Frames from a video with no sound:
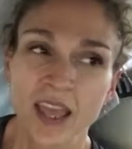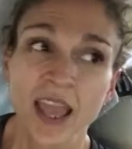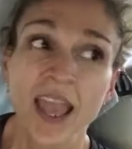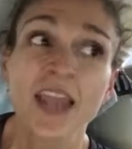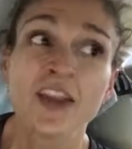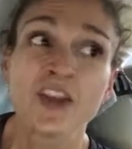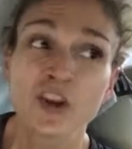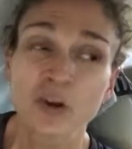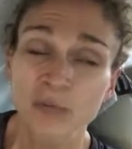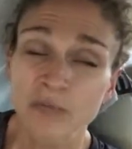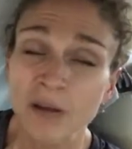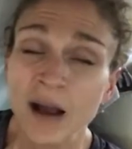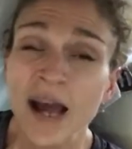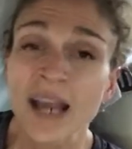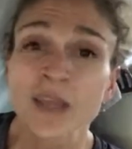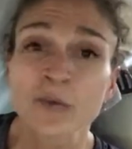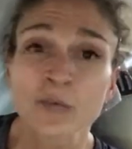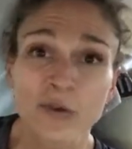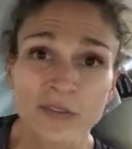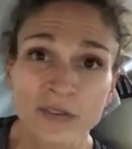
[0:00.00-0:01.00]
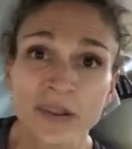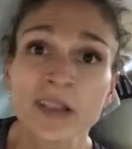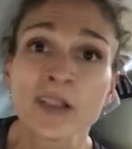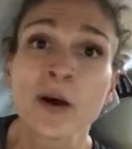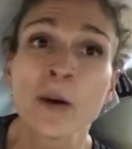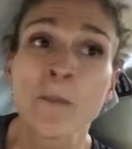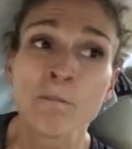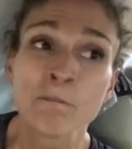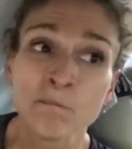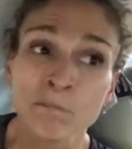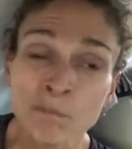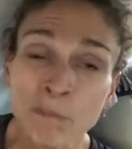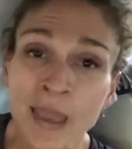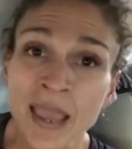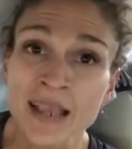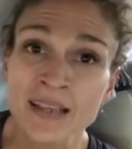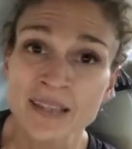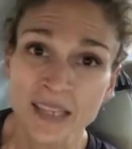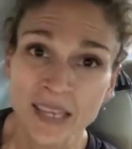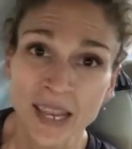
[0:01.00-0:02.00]
And your body will feel
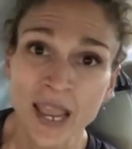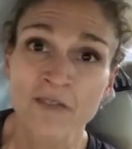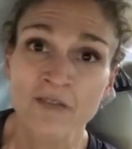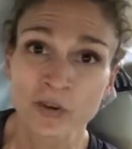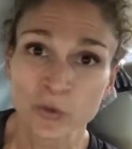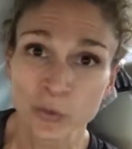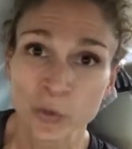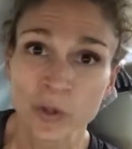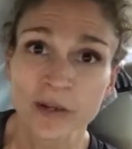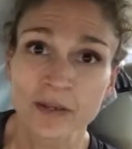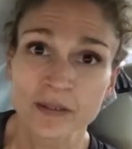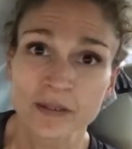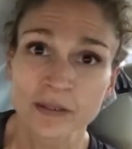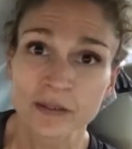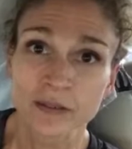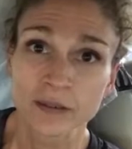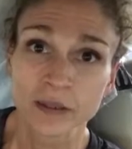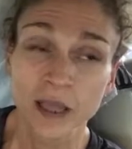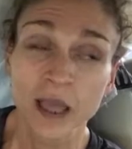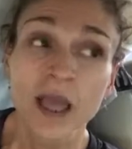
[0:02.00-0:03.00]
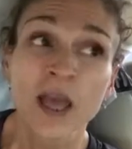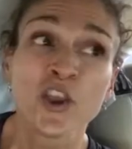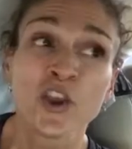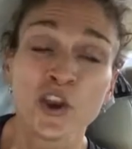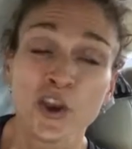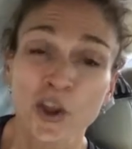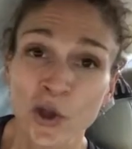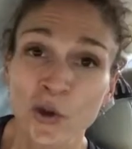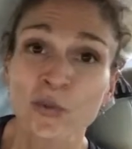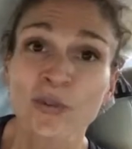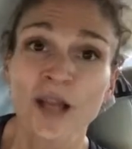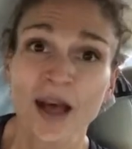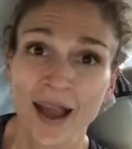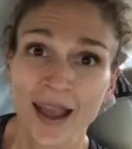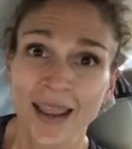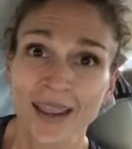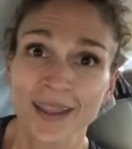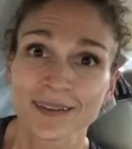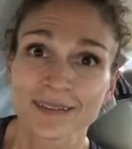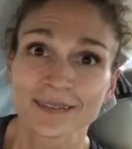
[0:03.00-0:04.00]
amazing afterwards. No
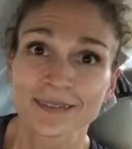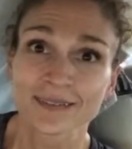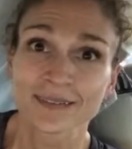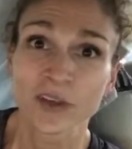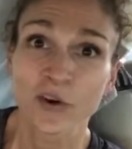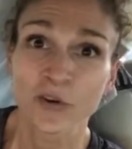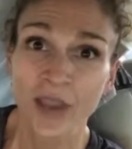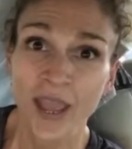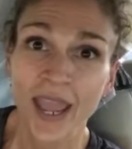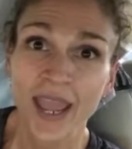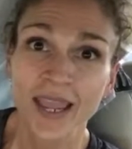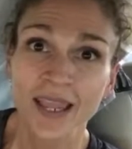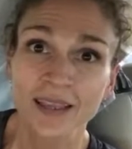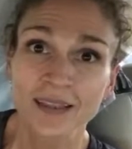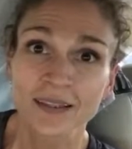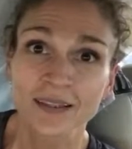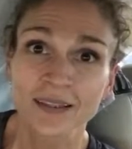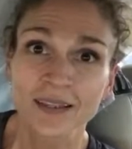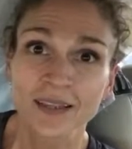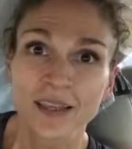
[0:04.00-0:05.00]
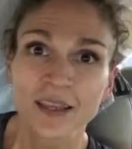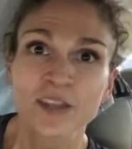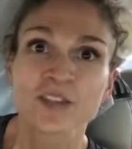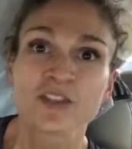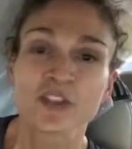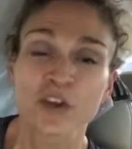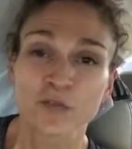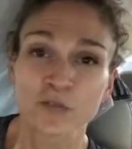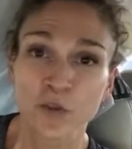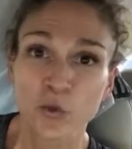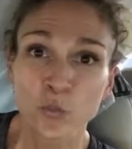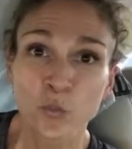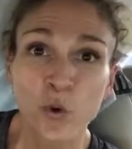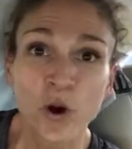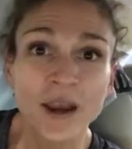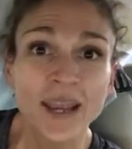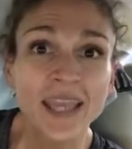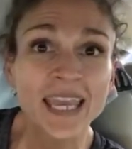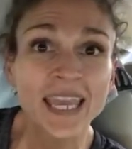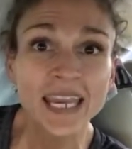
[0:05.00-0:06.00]
lie. Okay? So if you
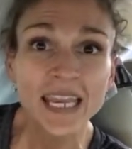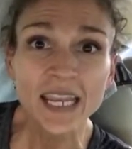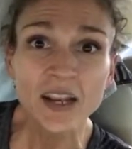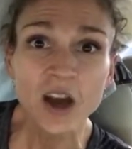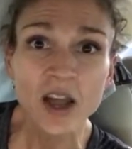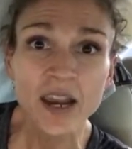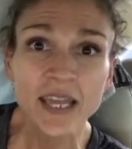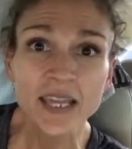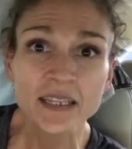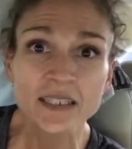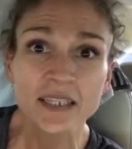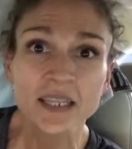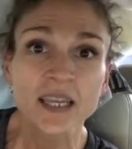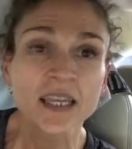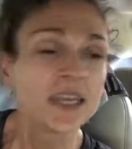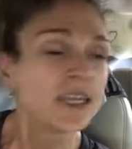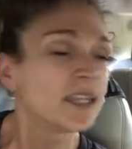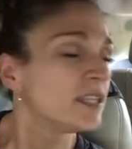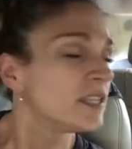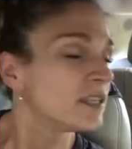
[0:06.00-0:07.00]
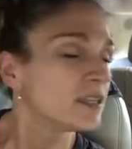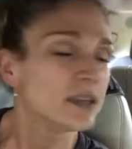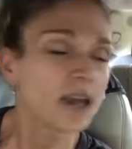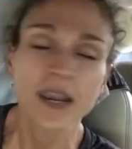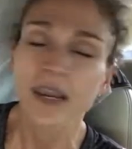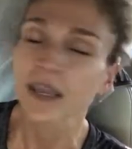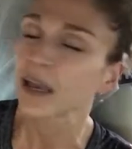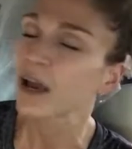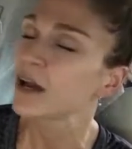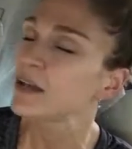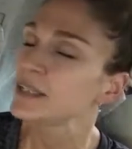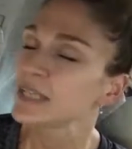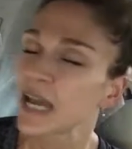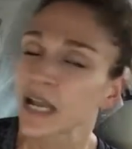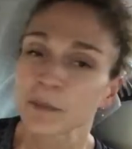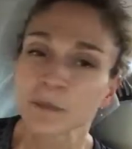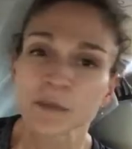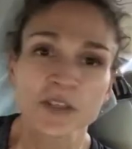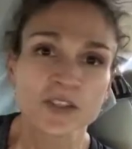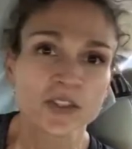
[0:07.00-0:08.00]
want to get in on it, you got to
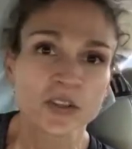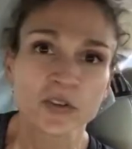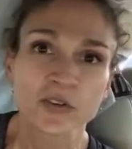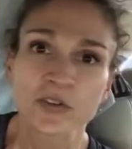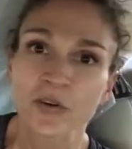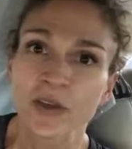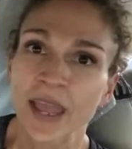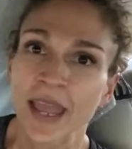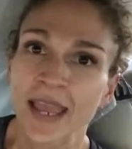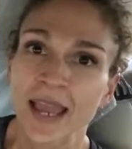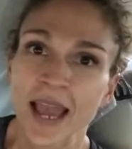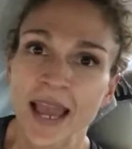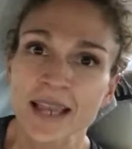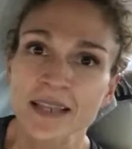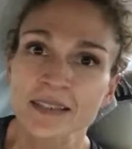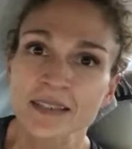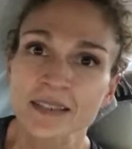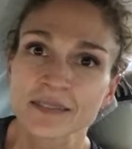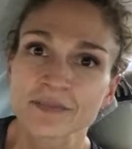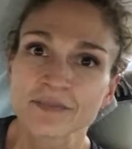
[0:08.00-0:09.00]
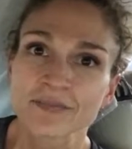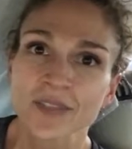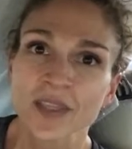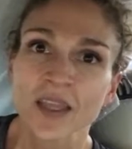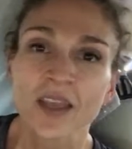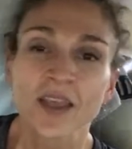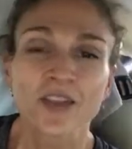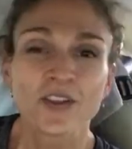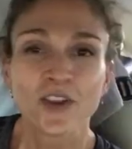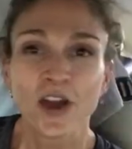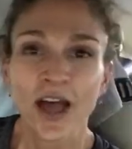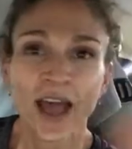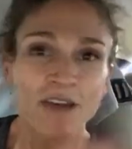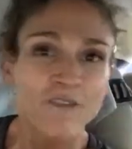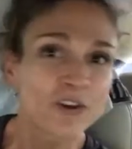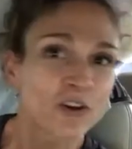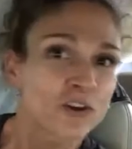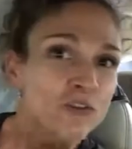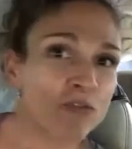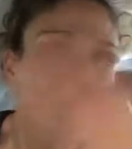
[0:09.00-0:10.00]
contact me soon. Okay, guys? Y'all
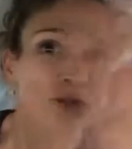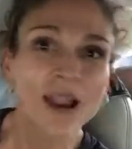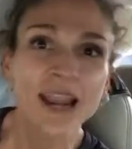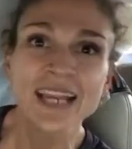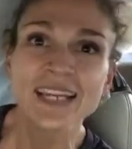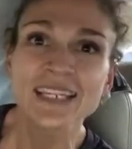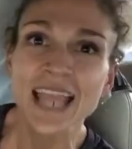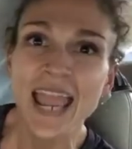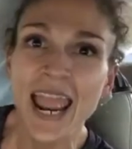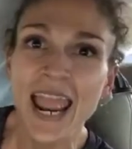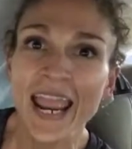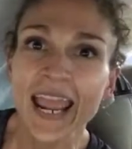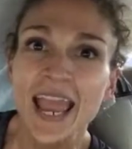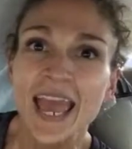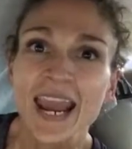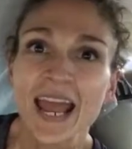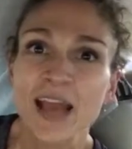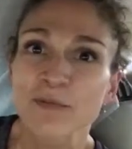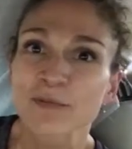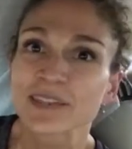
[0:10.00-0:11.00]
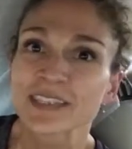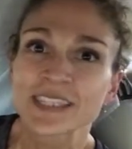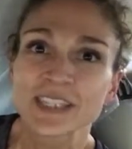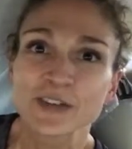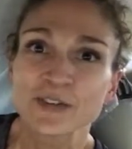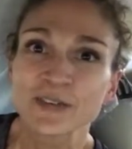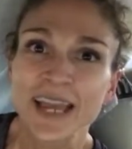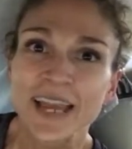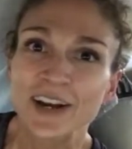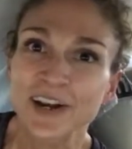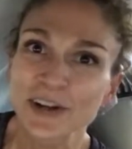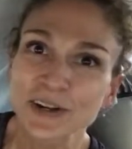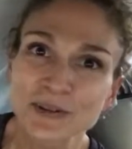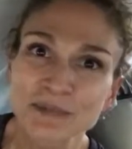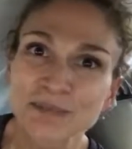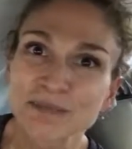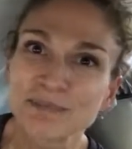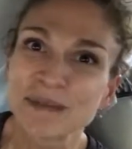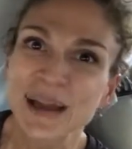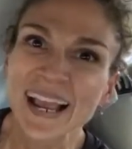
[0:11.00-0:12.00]
have a great day, and I will see you later.
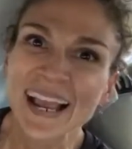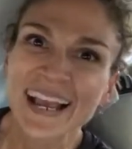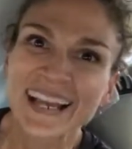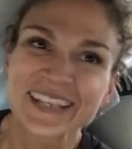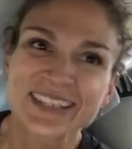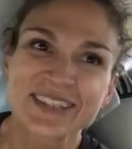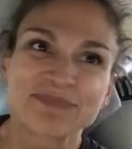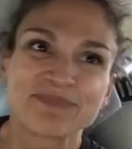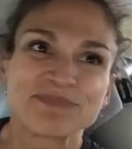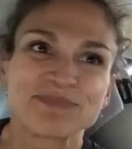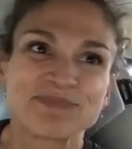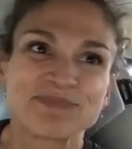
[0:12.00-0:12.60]
Bye, guys.